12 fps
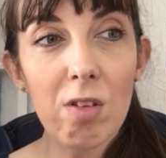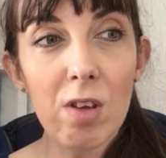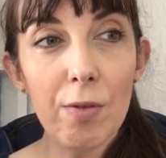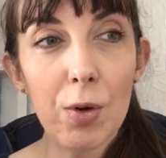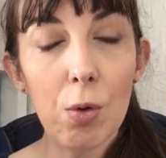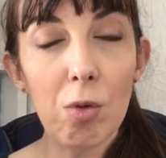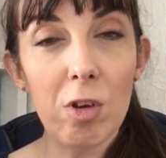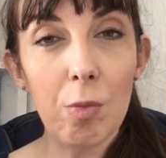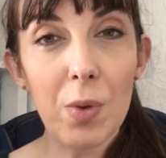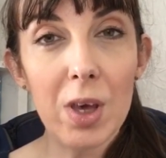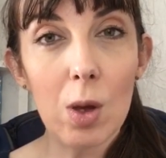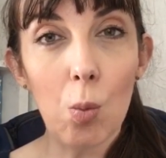difficulty
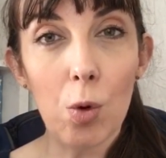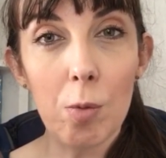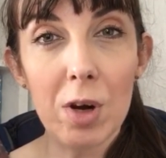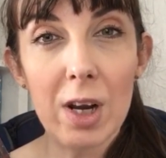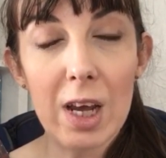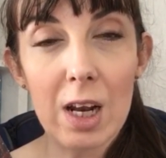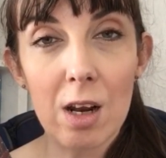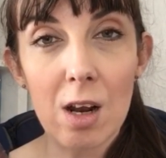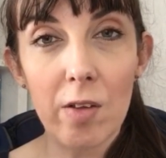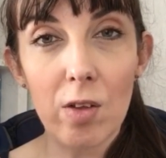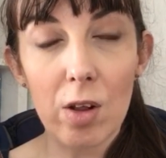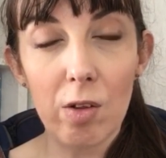of being a woman
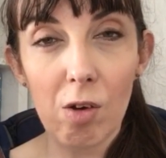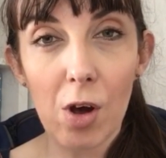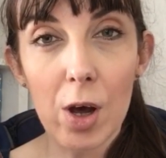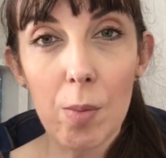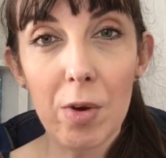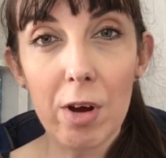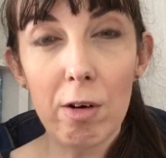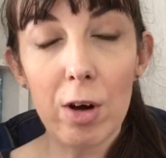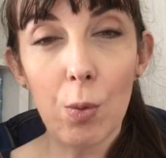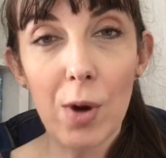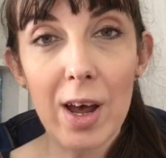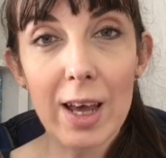in a time
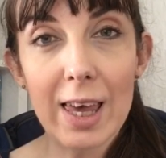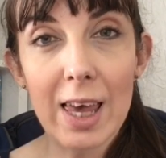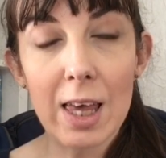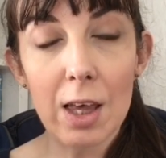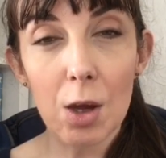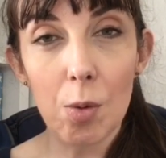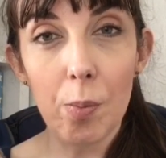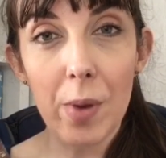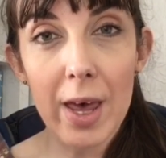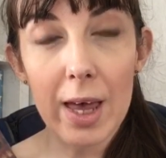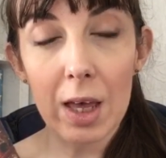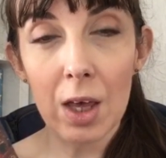period where a king can
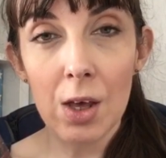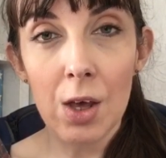pick